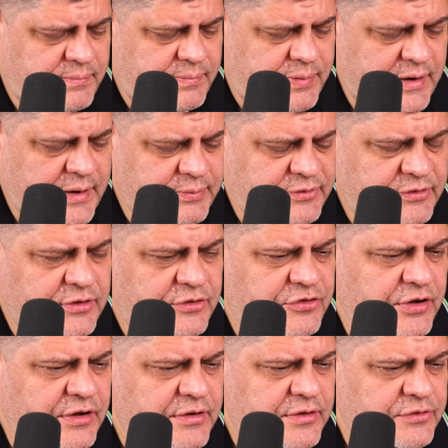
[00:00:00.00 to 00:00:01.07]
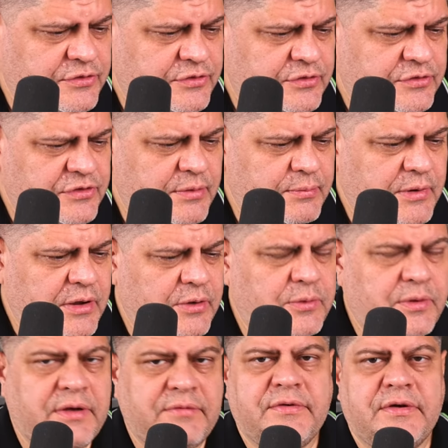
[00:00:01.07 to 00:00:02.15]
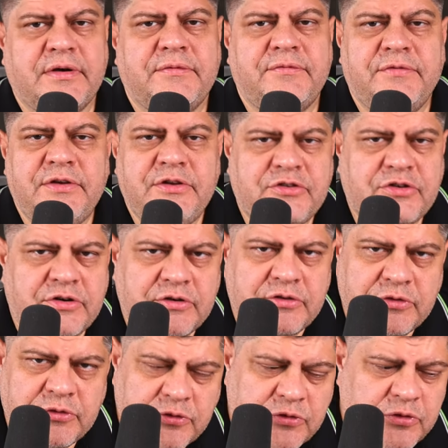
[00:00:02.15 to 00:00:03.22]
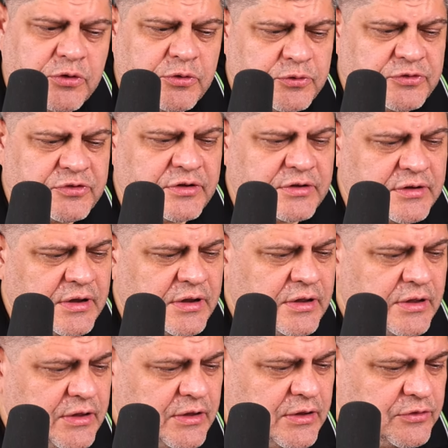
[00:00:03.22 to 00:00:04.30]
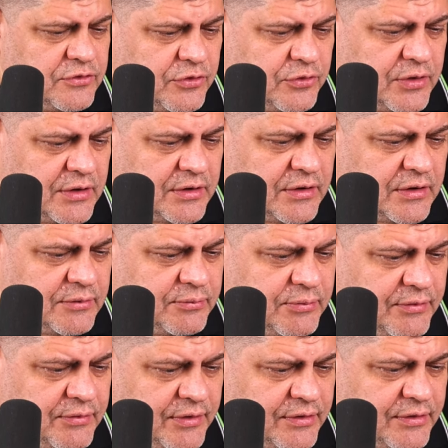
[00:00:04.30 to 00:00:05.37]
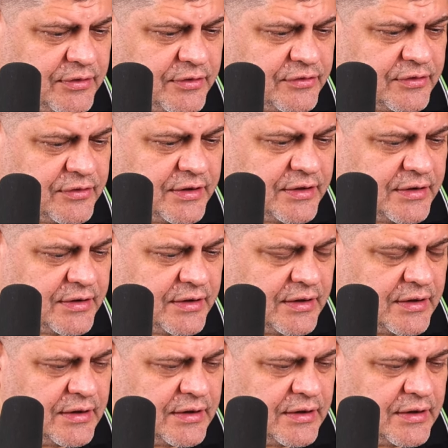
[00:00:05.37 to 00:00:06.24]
perhaps the channels somehow have a feature to close and so you cannot be retranslated.